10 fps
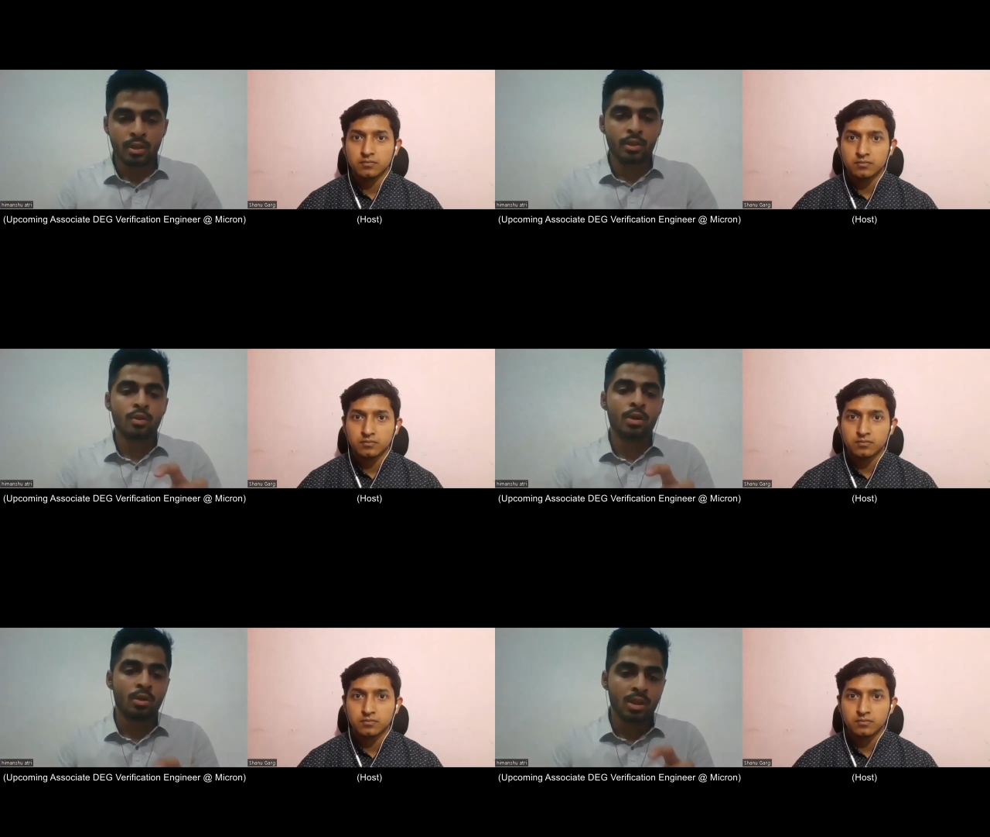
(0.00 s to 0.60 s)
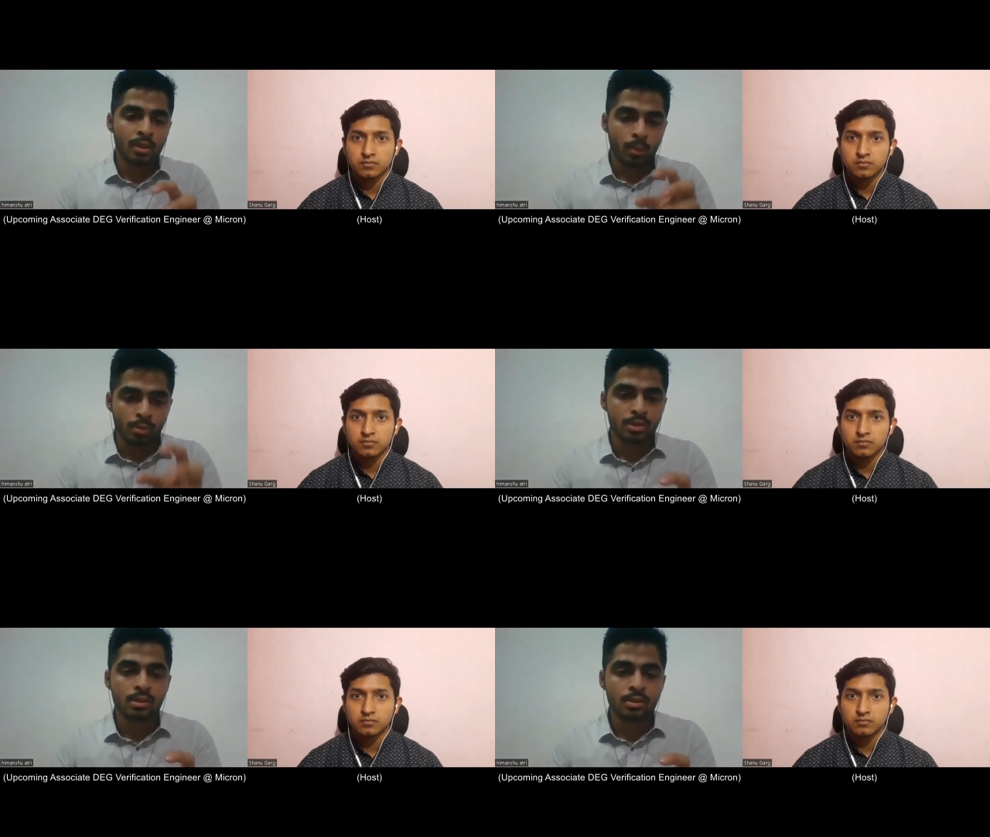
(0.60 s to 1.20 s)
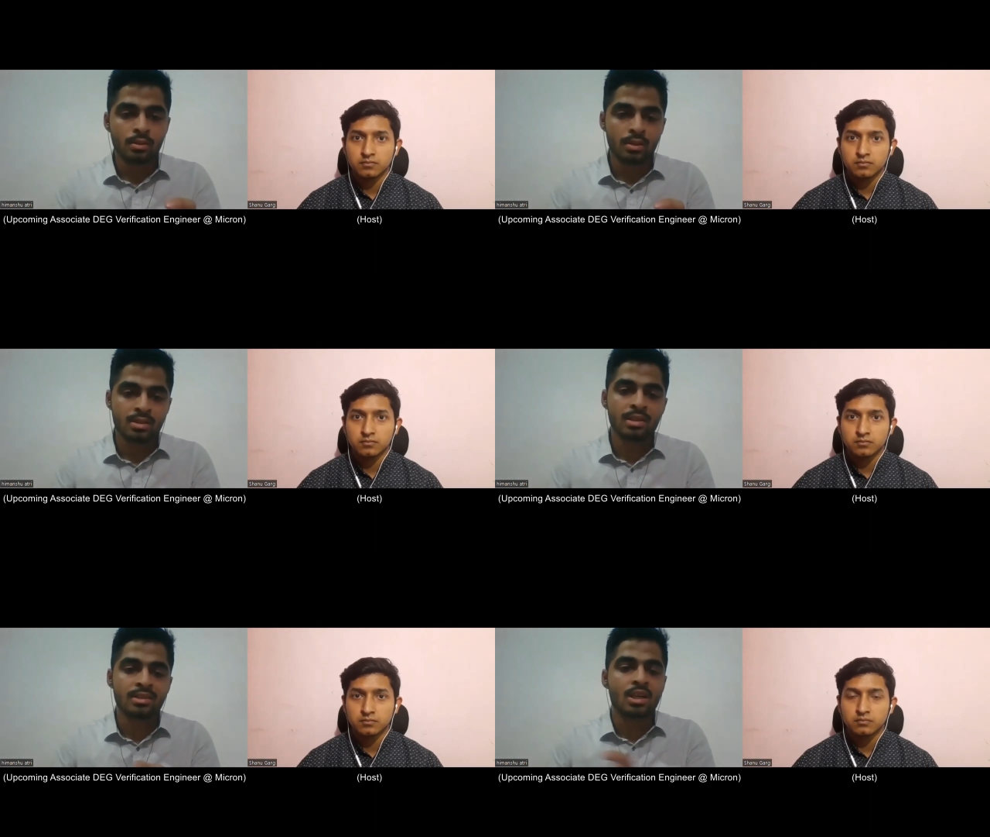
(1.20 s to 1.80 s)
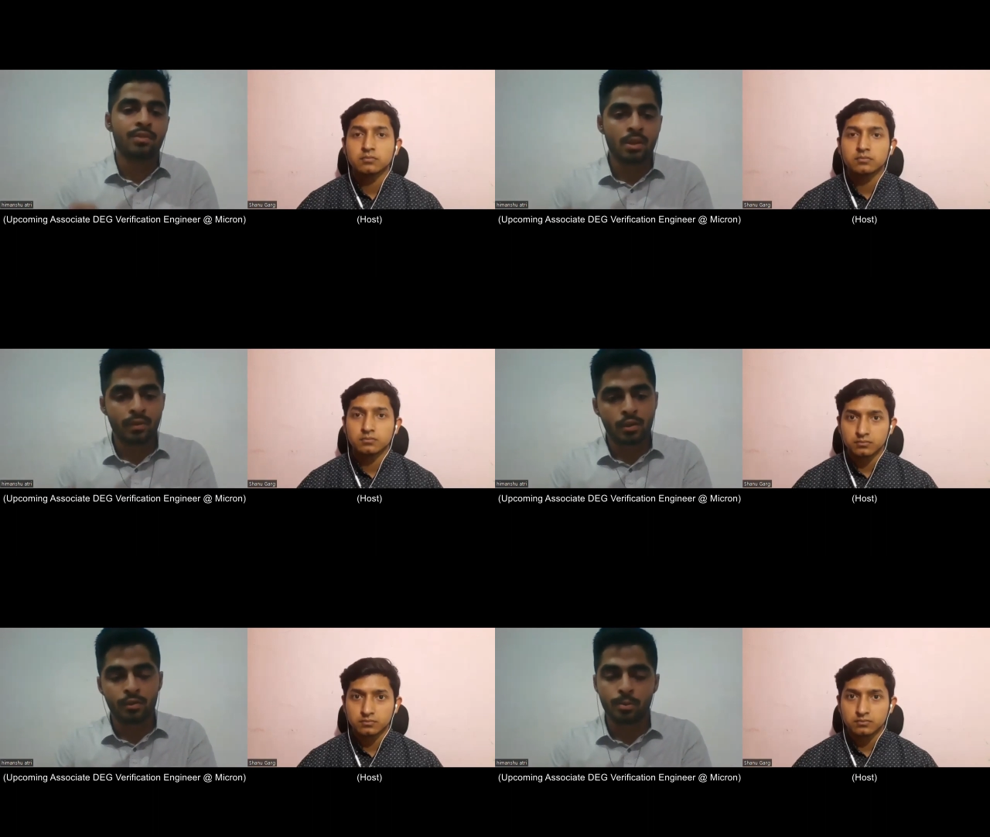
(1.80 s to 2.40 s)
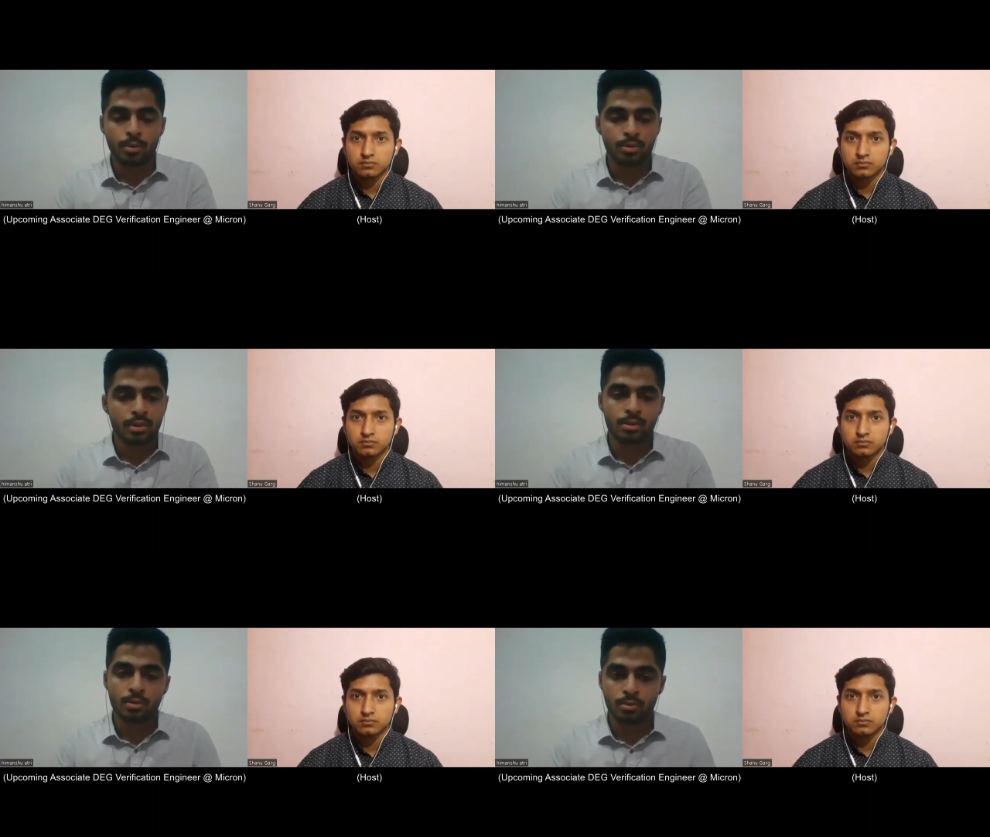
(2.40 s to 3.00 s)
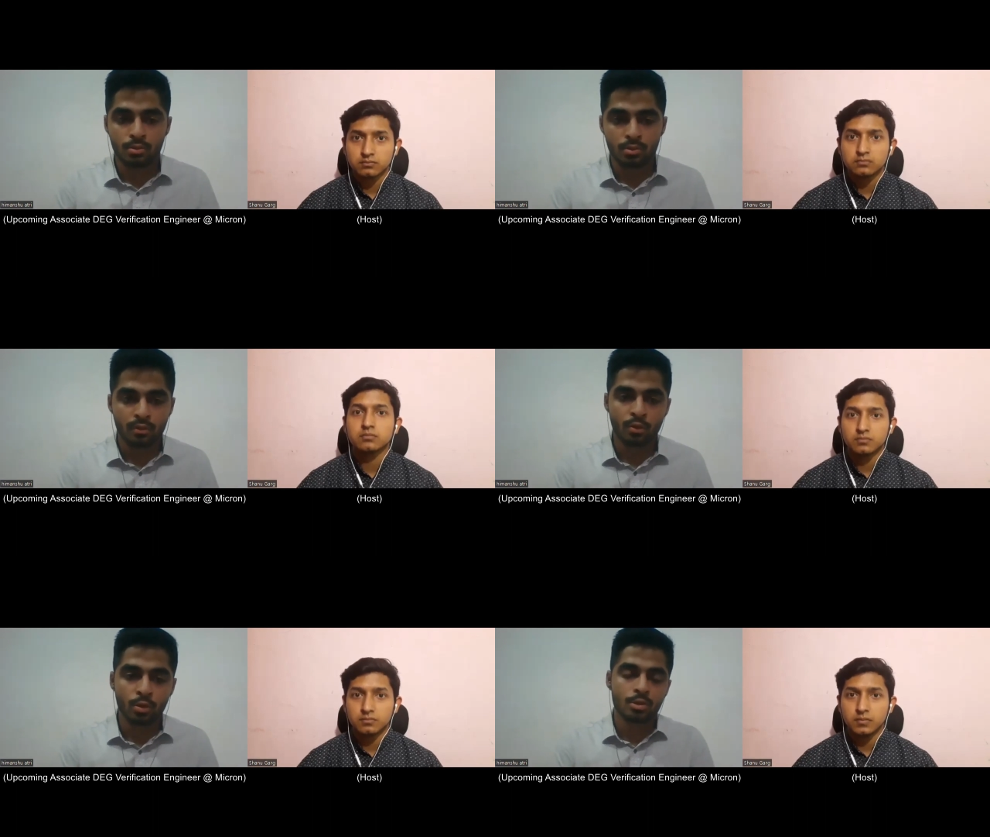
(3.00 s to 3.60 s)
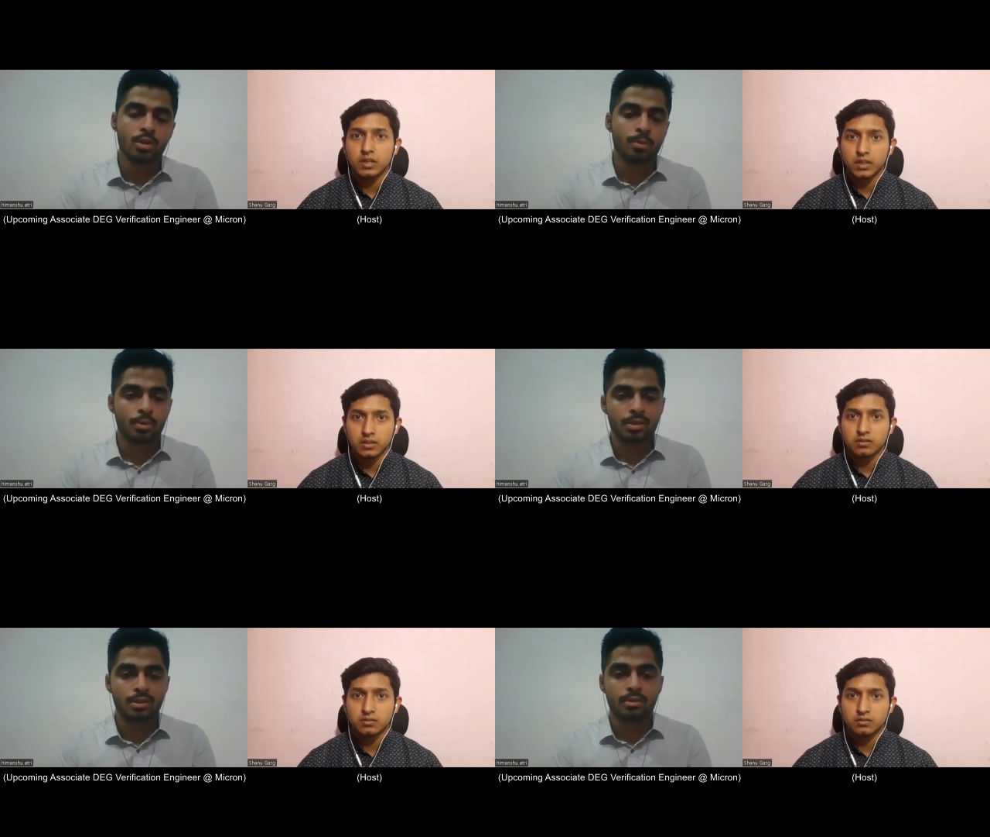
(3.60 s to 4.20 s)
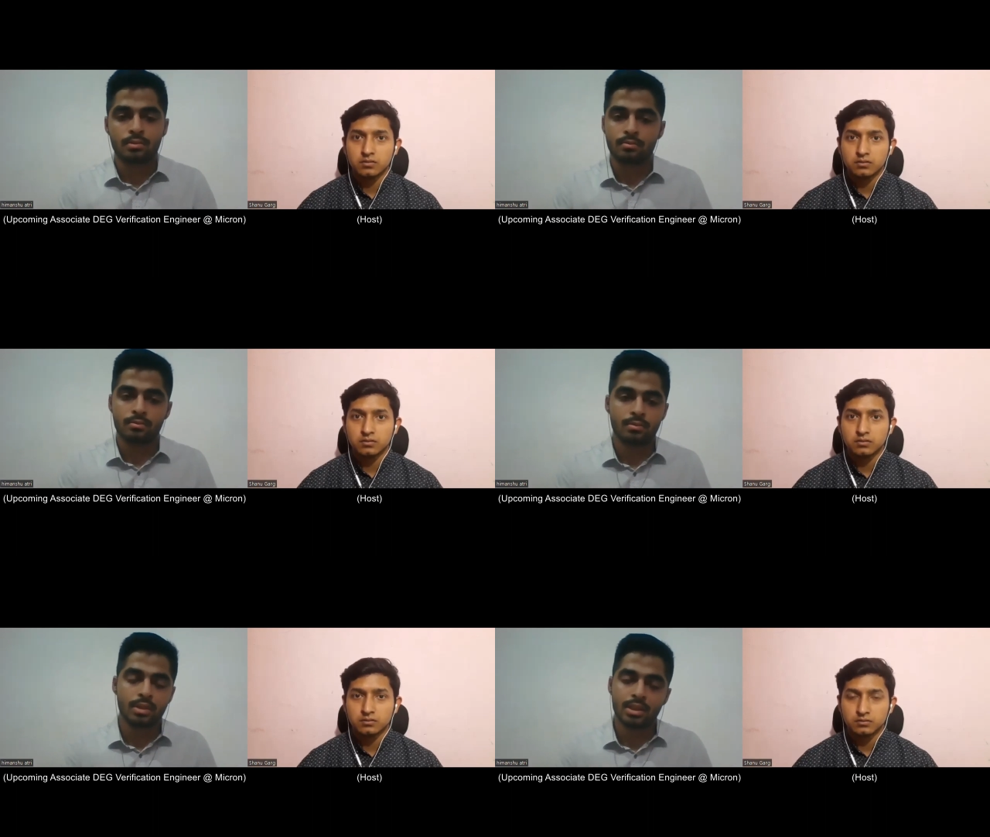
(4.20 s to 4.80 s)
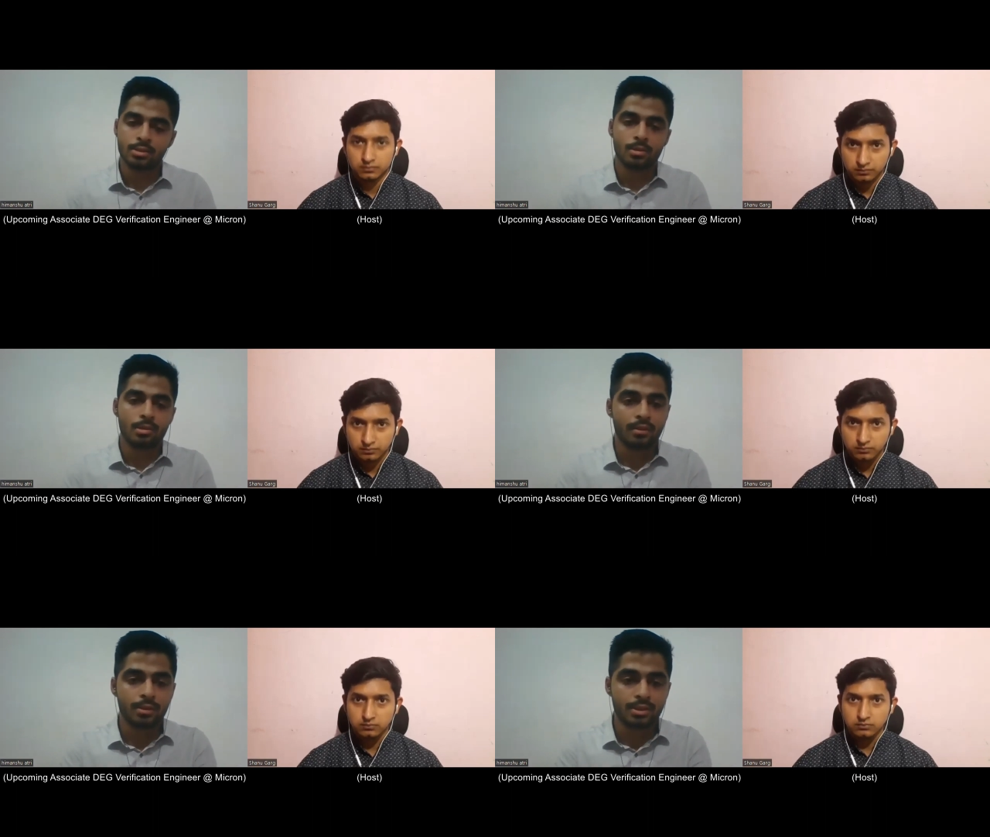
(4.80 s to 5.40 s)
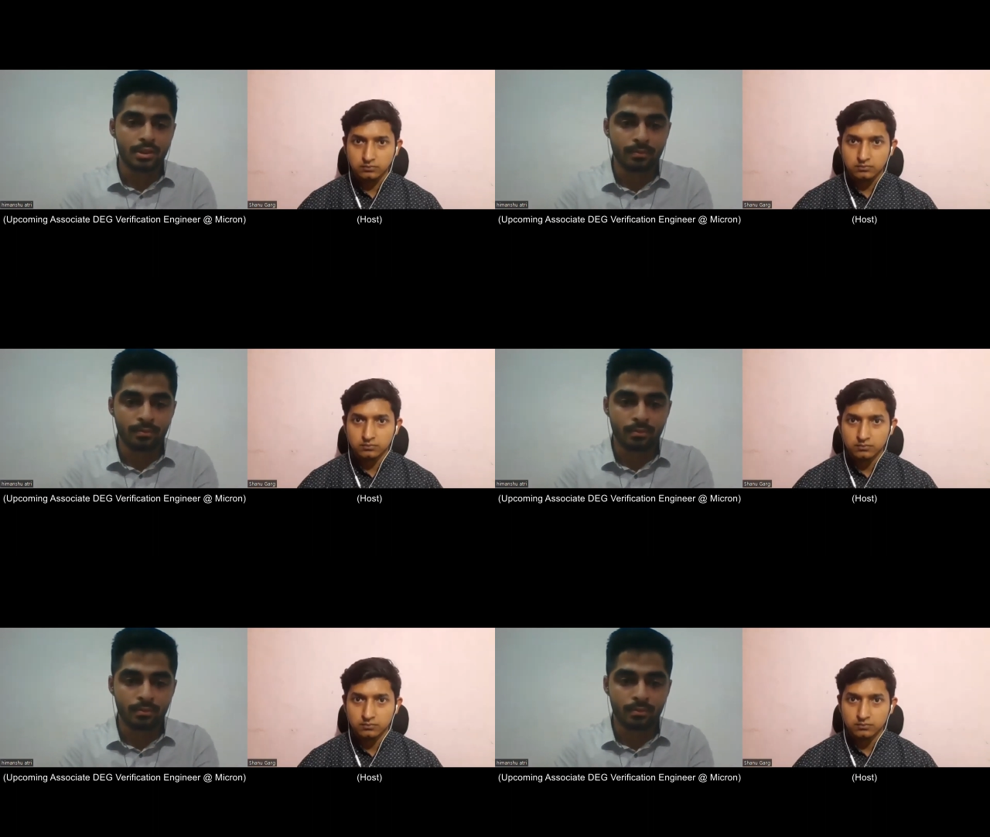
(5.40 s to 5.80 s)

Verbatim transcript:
Speaker 1: need to work on the process. Result is after effect of the process. So focus on the process. That's all I would say.